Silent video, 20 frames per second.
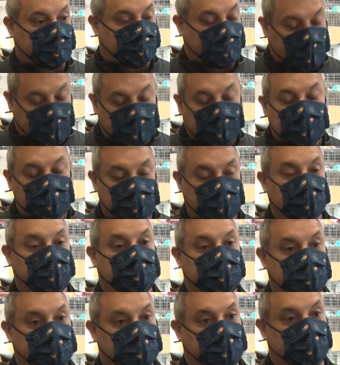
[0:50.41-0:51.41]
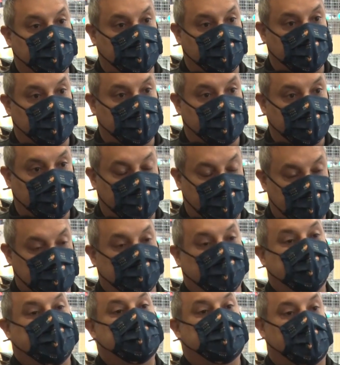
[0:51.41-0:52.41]
Families are going to be suffering
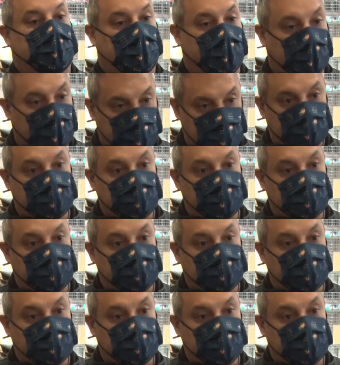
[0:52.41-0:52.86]
families are